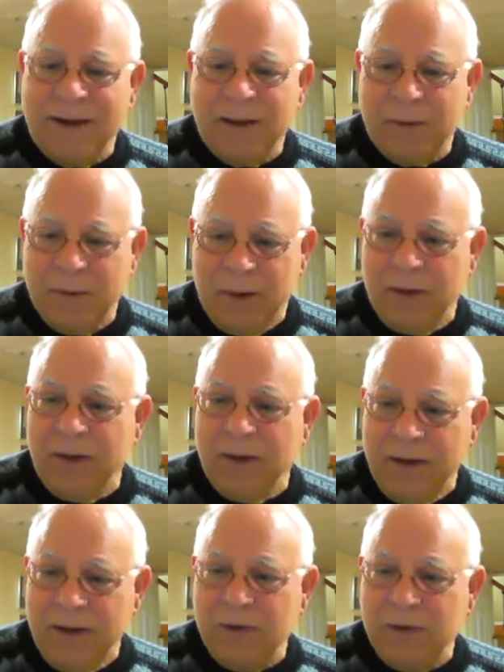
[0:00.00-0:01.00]
that
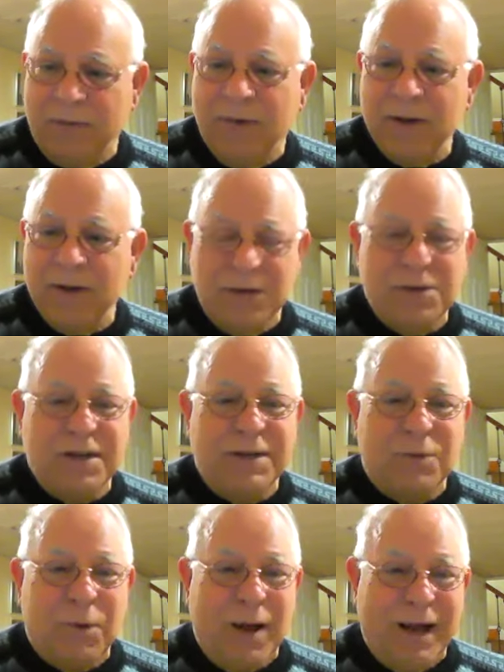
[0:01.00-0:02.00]
each of us is
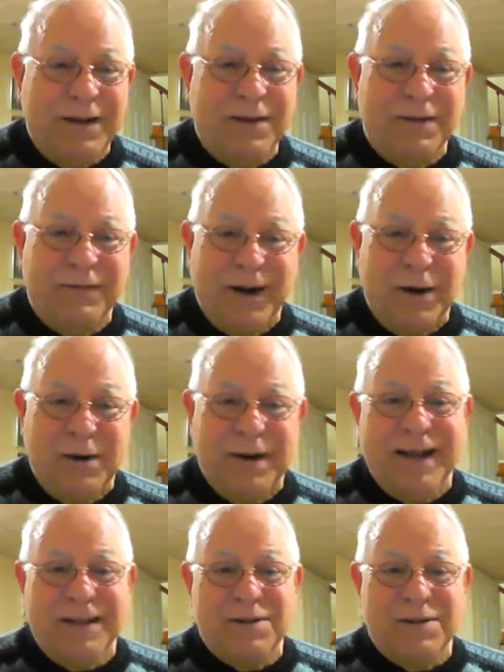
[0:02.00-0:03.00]
in right at
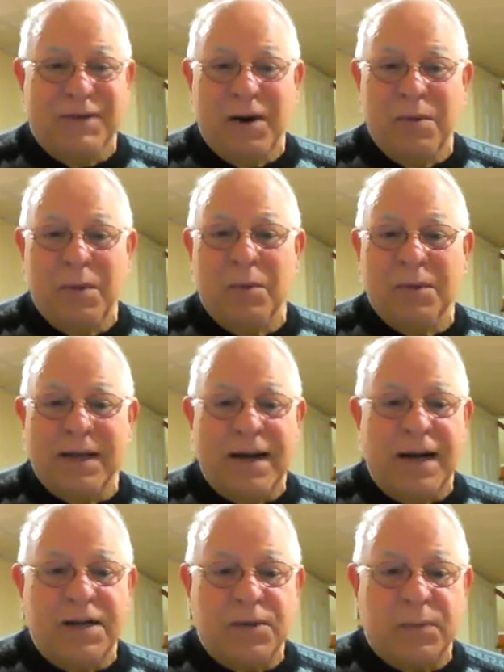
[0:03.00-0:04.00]
this very moment
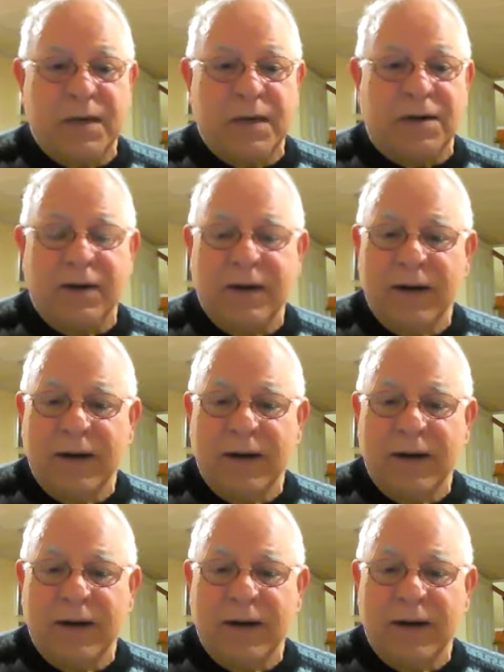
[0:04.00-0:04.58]
that I speak.